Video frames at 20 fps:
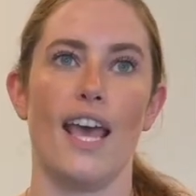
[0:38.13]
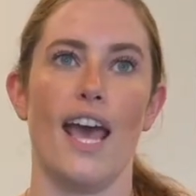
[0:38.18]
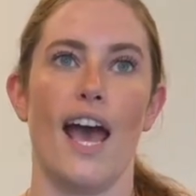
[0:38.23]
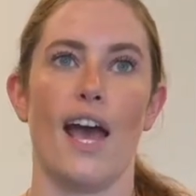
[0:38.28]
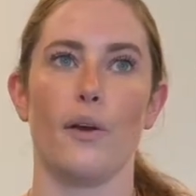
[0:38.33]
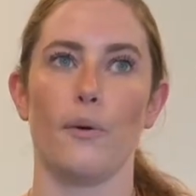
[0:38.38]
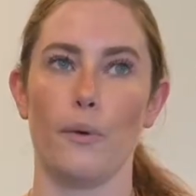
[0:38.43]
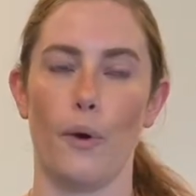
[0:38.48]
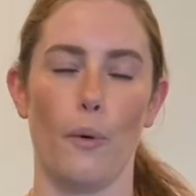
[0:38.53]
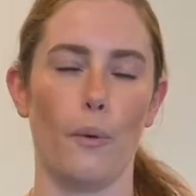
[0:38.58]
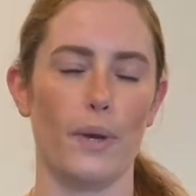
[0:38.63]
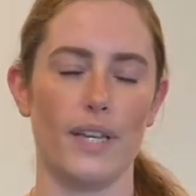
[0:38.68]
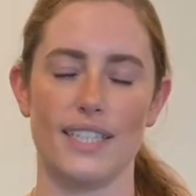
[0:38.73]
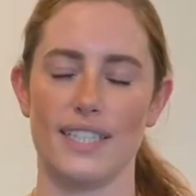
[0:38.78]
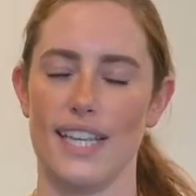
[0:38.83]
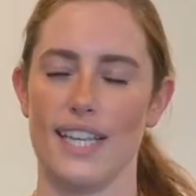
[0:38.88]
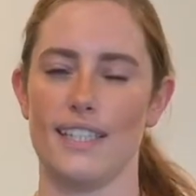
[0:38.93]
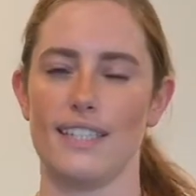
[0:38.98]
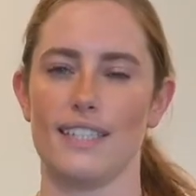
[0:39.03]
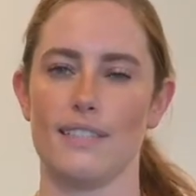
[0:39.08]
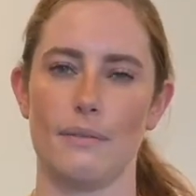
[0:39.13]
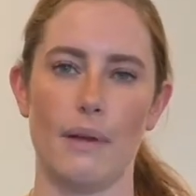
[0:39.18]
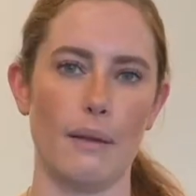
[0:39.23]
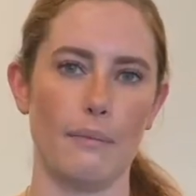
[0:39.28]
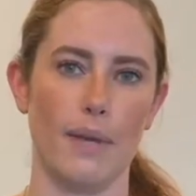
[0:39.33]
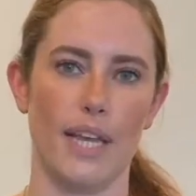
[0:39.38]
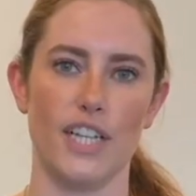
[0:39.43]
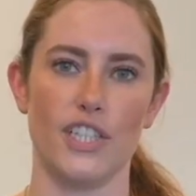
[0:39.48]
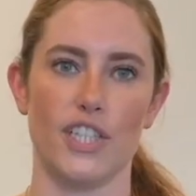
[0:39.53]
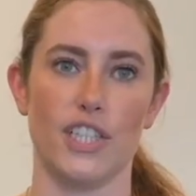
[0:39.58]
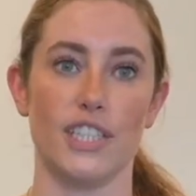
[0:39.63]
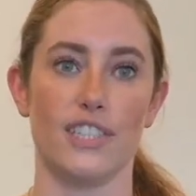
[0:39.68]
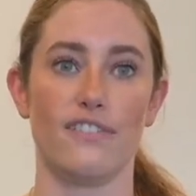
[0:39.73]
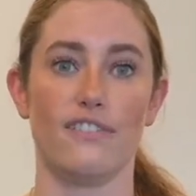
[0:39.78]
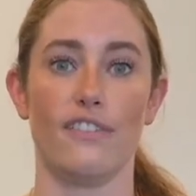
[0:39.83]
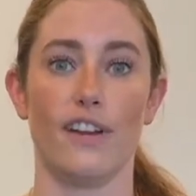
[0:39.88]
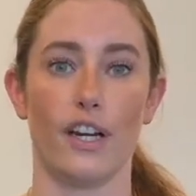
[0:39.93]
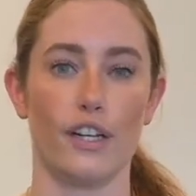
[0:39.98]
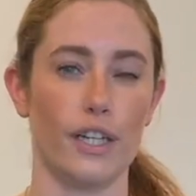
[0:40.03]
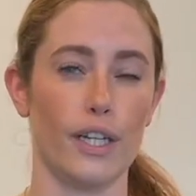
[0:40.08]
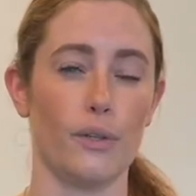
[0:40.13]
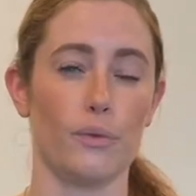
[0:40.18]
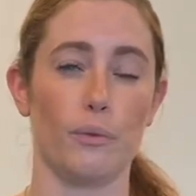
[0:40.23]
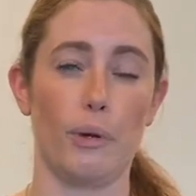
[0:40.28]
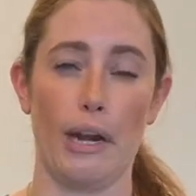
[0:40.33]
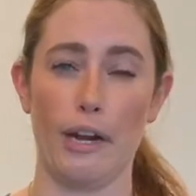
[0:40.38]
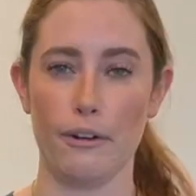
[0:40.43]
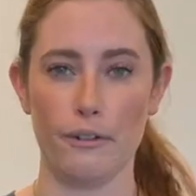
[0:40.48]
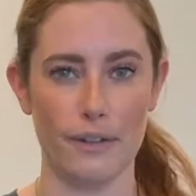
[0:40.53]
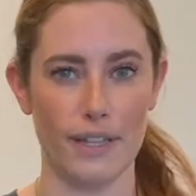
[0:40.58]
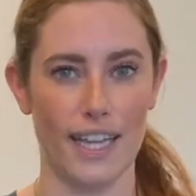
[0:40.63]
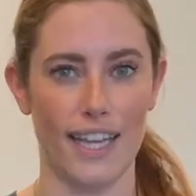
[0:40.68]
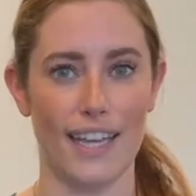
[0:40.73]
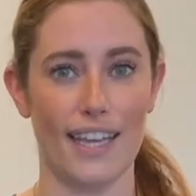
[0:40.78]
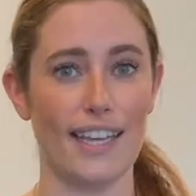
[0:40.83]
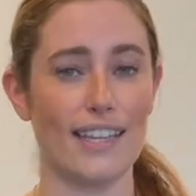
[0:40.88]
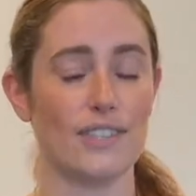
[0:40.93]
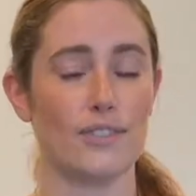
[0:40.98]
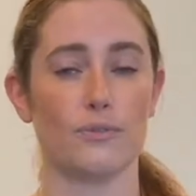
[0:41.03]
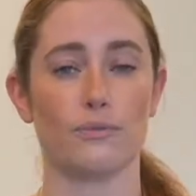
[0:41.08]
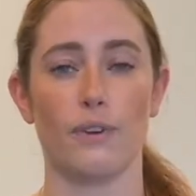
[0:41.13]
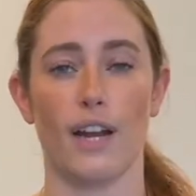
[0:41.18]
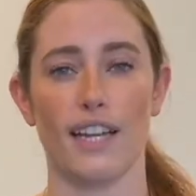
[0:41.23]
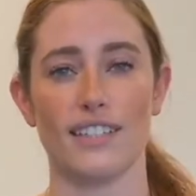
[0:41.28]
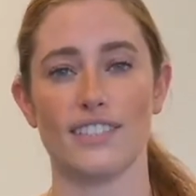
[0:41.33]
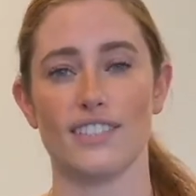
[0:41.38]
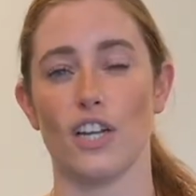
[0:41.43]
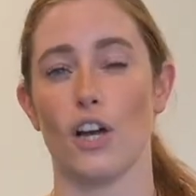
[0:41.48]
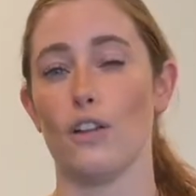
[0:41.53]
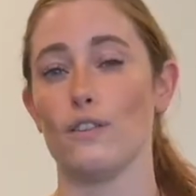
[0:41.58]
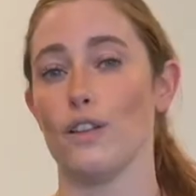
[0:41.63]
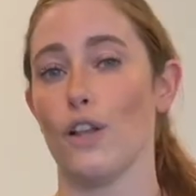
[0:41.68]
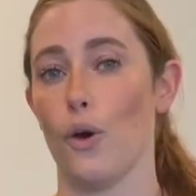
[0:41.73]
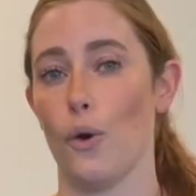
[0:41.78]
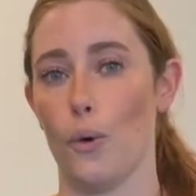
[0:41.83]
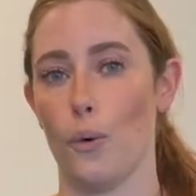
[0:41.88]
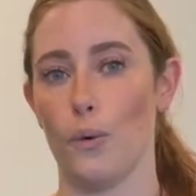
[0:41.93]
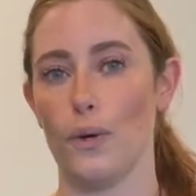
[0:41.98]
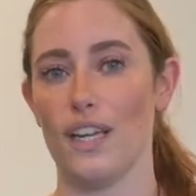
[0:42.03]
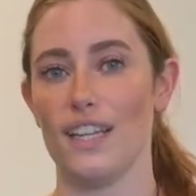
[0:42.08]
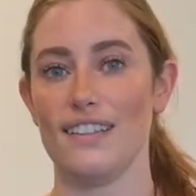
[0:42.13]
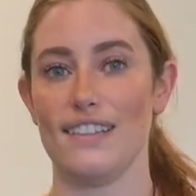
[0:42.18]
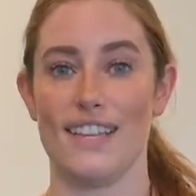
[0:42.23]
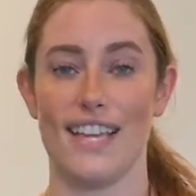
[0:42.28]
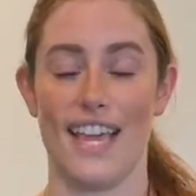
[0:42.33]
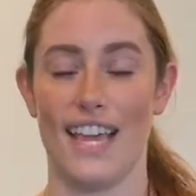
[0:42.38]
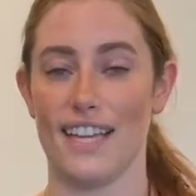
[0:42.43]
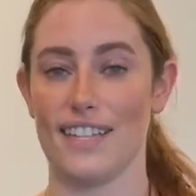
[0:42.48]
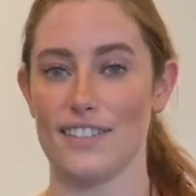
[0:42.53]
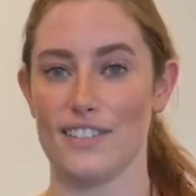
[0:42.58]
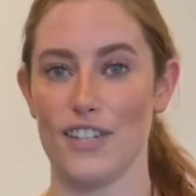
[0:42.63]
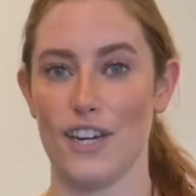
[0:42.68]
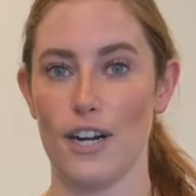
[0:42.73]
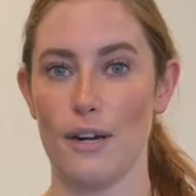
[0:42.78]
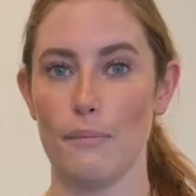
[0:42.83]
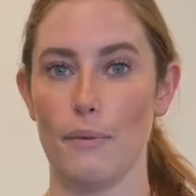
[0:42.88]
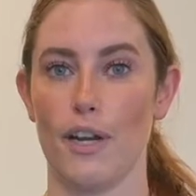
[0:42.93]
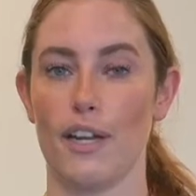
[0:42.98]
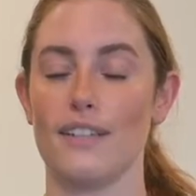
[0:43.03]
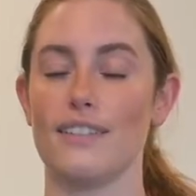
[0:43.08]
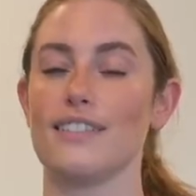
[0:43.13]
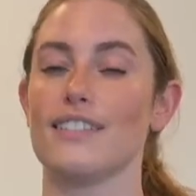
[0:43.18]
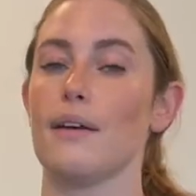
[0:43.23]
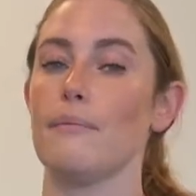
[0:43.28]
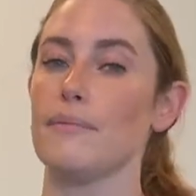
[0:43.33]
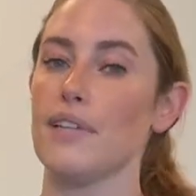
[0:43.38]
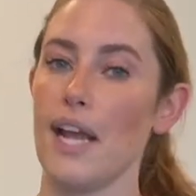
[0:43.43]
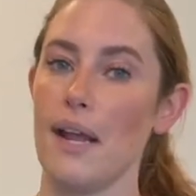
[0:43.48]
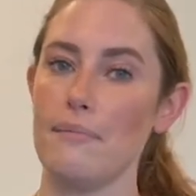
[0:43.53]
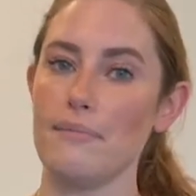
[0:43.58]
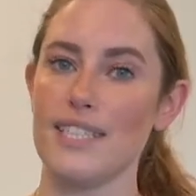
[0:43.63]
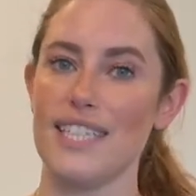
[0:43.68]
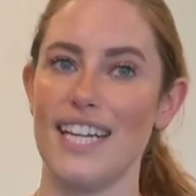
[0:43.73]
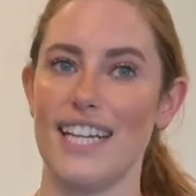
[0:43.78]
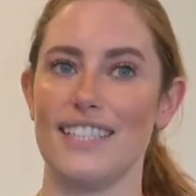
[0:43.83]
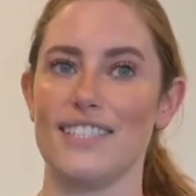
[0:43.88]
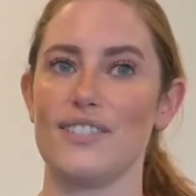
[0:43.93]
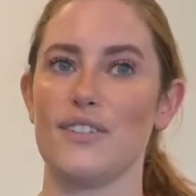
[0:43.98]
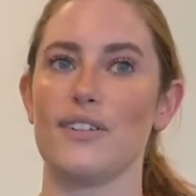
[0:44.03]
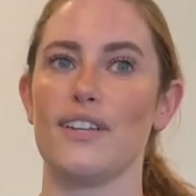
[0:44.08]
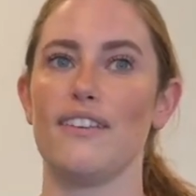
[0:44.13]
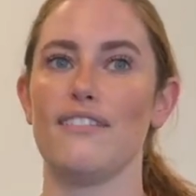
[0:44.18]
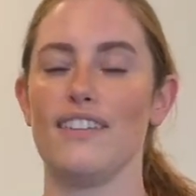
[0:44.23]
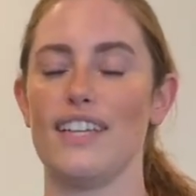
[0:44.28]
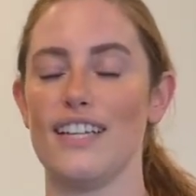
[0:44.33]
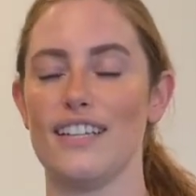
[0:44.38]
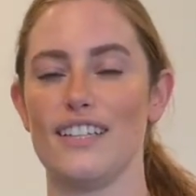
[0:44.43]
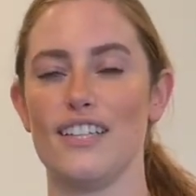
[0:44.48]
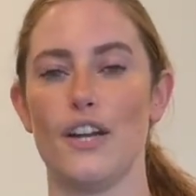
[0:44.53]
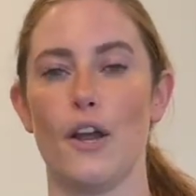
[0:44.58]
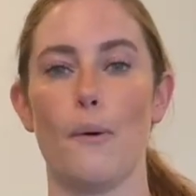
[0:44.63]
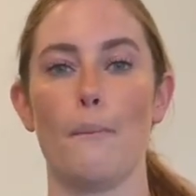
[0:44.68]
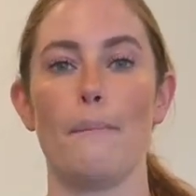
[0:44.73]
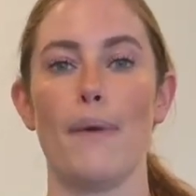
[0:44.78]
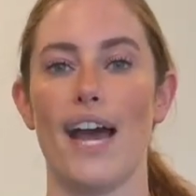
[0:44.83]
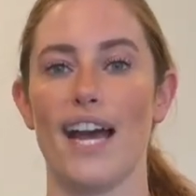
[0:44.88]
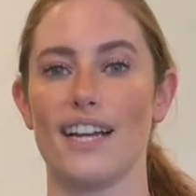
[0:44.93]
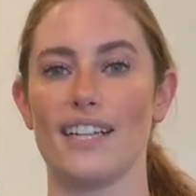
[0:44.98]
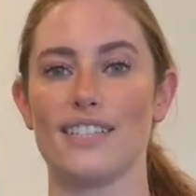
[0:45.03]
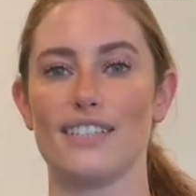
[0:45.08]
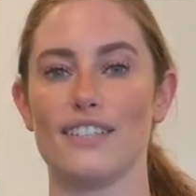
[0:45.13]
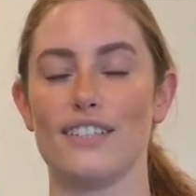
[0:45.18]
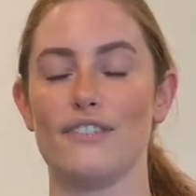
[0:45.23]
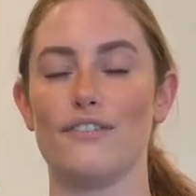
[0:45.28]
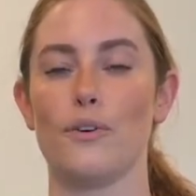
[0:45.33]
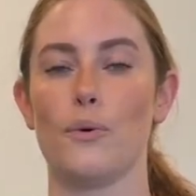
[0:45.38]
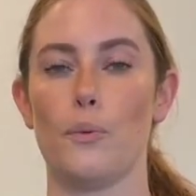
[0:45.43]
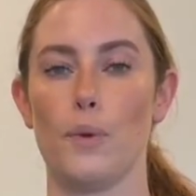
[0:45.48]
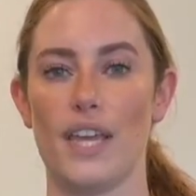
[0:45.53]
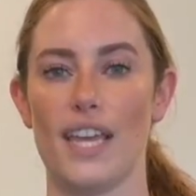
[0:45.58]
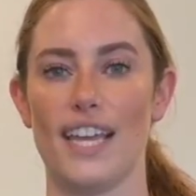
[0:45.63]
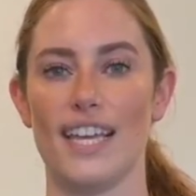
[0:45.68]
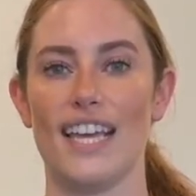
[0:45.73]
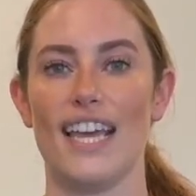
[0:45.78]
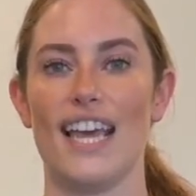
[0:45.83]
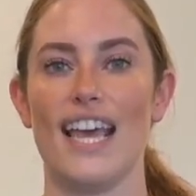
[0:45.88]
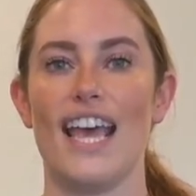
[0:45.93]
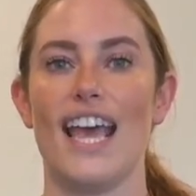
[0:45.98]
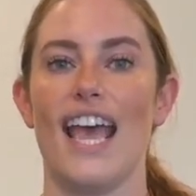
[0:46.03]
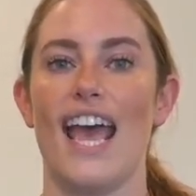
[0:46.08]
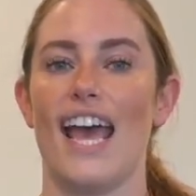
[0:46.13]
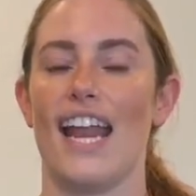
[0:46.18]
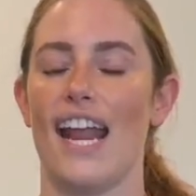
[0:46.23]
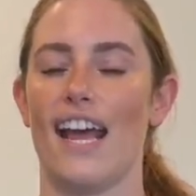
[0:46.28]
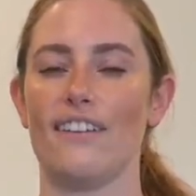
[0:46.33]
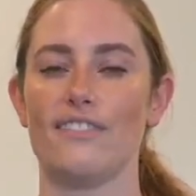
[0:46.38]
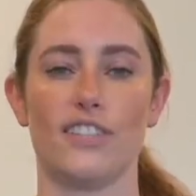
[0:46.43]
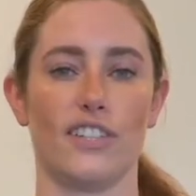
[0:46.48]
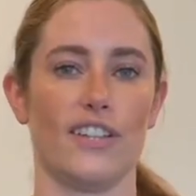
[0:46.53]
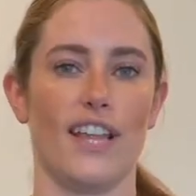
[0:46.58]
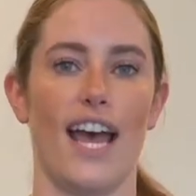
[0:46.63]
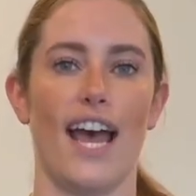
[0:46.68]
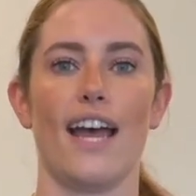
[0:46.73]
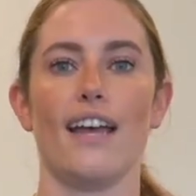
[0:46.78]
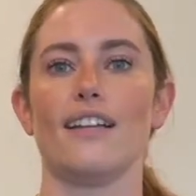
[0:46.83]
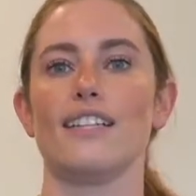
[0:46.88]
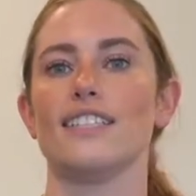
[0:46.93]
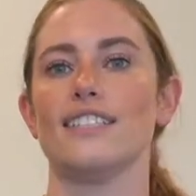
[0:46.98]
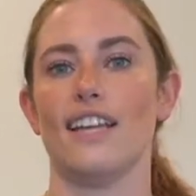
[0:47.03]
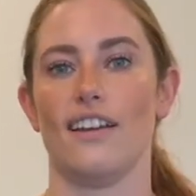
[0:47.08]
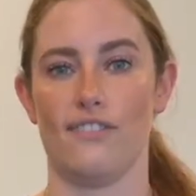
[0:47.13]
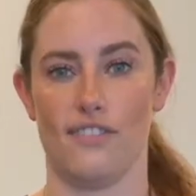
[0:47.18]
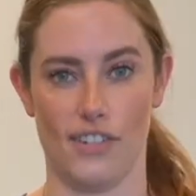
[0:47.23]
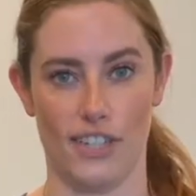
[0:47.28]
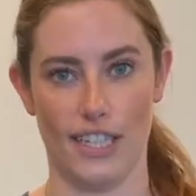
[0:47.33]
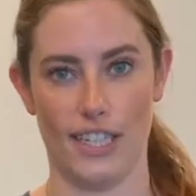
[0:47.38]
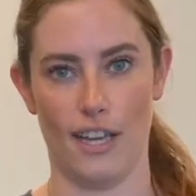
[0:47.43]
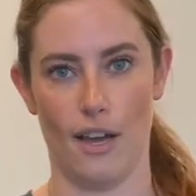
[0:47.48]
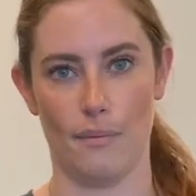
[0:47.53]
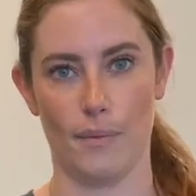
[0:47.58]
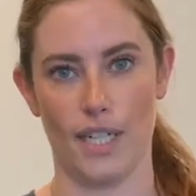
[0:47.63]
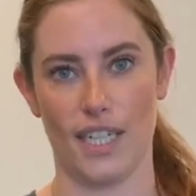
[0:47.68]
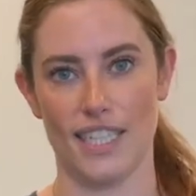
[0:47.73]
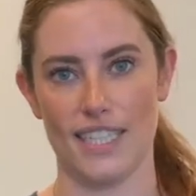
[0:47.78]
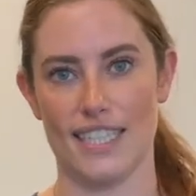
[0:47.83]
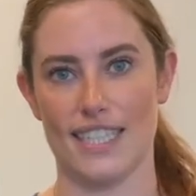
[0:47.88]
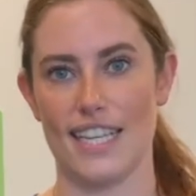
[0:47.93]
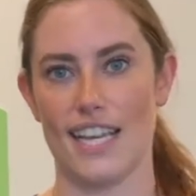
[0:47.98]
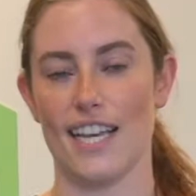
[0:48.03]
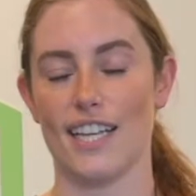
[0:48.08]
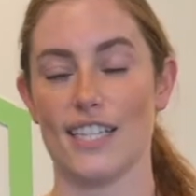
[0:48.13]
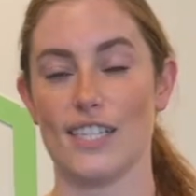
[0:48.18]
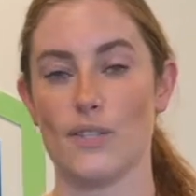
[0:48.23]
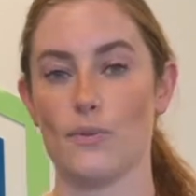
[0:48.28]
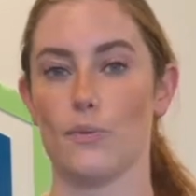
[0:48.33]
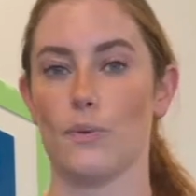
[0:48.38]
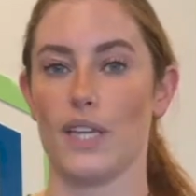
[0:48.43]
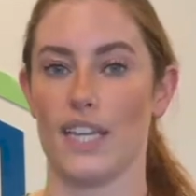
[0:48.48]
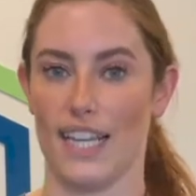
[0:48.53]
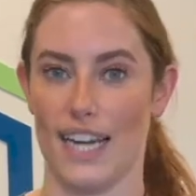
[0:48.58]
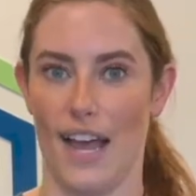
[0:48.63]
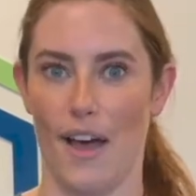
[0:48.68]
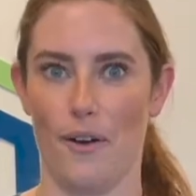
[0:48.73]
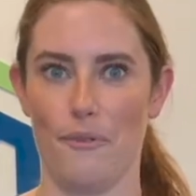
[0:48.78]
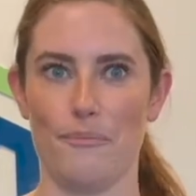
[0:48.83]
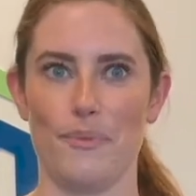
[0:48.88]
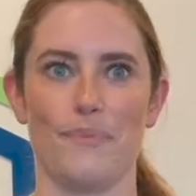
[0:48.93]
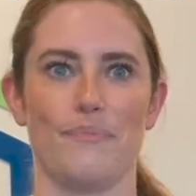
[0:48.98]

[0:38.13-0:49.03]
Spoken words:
I always say this to my patients, very rarely is rest alone the answer, but sometimes it is. So give it, you know, max of a week, and after that, definitely come in and see us. We can help.